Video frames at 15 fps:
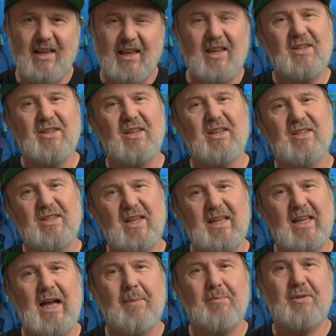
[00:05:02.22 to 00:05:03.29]
is it can
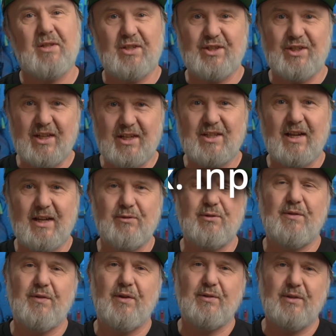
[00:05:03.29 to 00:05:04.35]
take up to
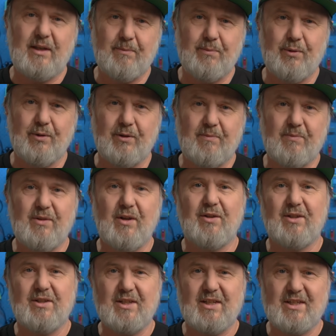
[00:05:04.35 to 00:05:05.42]
600 volt input
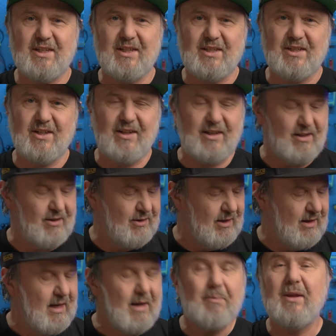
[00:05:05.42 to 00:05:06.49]
on the DC side, on
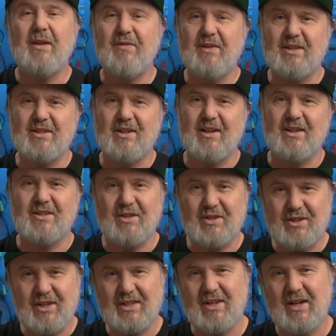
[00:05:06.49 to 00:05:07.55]
the PV side. So
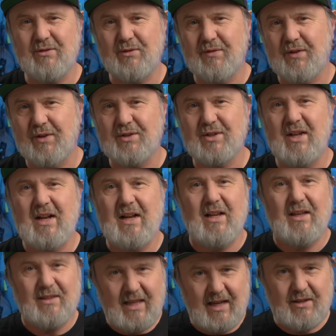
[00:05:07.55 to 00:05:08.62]
600 volts.
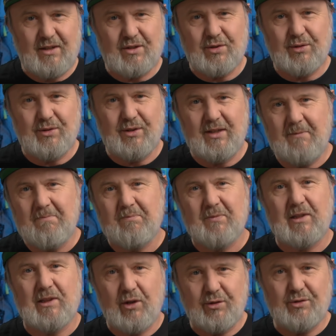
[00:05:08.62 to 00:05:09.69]
Now you're talking
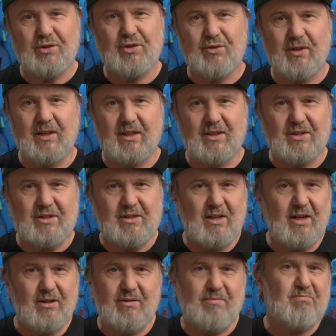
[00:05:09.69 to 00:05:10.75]
long strings,
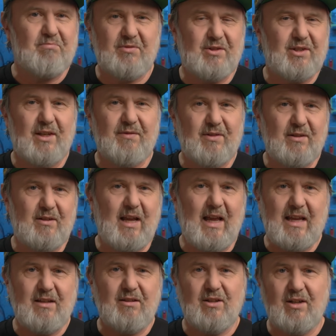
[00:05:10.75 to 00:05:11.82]
7,
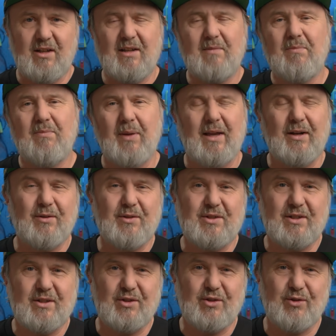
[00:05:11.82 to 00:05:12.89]
8, 9 panels
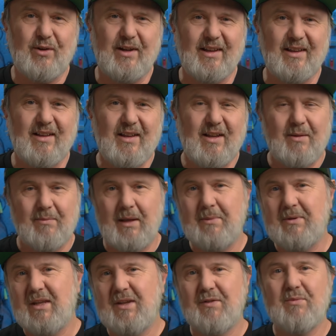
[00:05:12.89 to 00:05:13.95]
in a string,
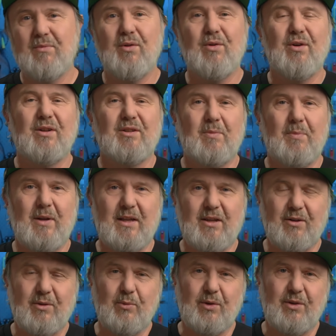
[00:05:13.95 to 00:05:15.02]
maybe even more, depending
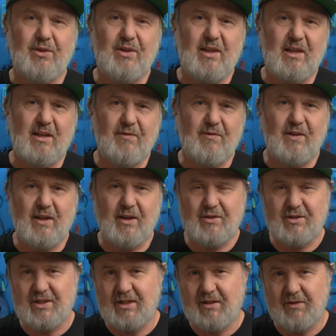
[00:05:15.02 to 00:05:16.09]
on what the
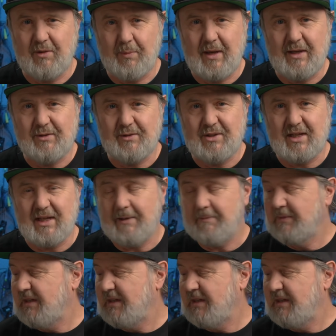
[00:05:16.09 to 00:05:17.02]
VOC of the panels are.